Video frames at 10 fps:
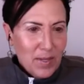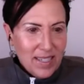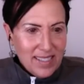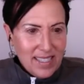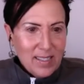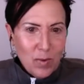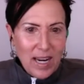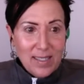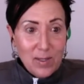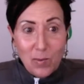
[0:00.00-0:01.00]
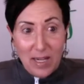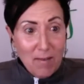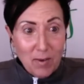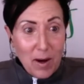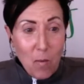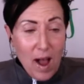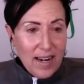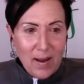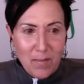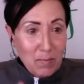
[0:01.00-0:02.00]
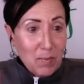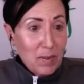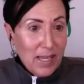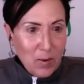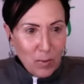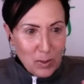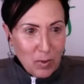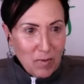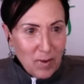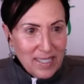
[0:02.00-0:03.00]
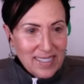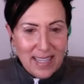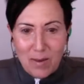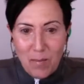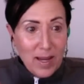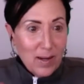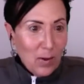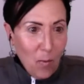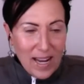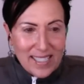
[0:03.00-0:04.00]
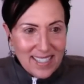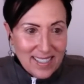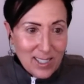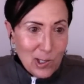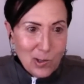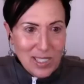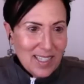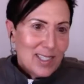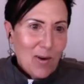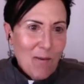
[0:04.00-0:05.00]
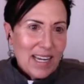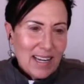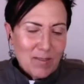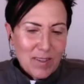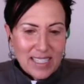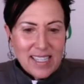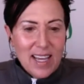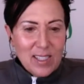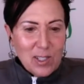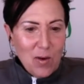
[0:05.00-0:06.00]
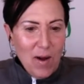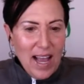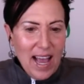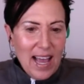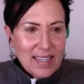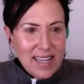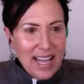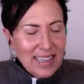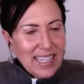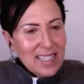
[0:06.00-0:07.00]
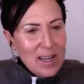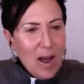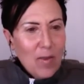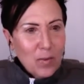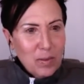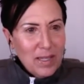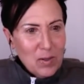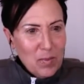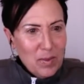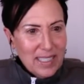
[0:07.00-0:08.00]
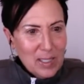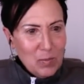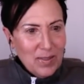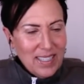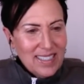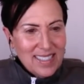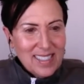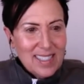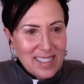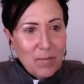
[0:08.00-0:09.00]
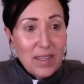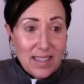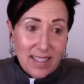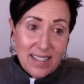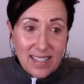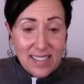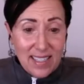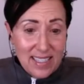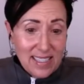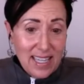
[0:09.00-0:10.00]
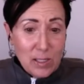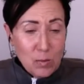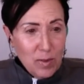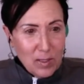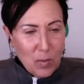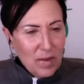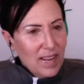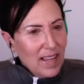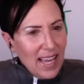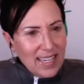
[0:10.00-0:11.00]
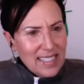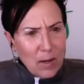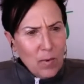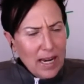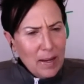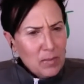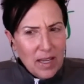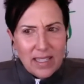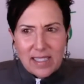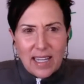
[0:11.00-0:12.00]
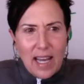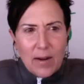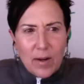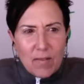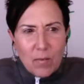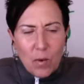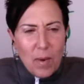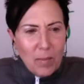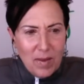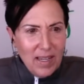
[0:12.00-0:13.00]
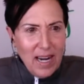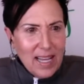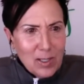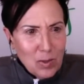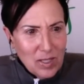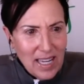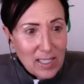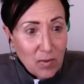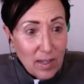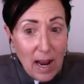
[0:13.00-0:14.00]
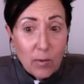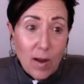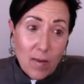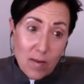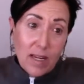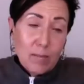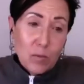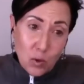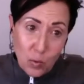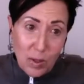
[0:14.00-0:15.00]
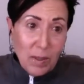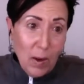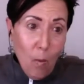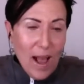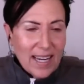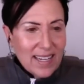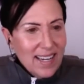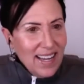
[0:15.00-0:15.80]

because that's when I do whatever I want. I might be playing Words with Friends on the bike or watching a juicy show on Netflix. So I linked other pleasurable experiences to something that is less pleasurable. And it's like, when I'm done, it's like, I don't even remember that I exercised for an hour other than I'm dripping wet.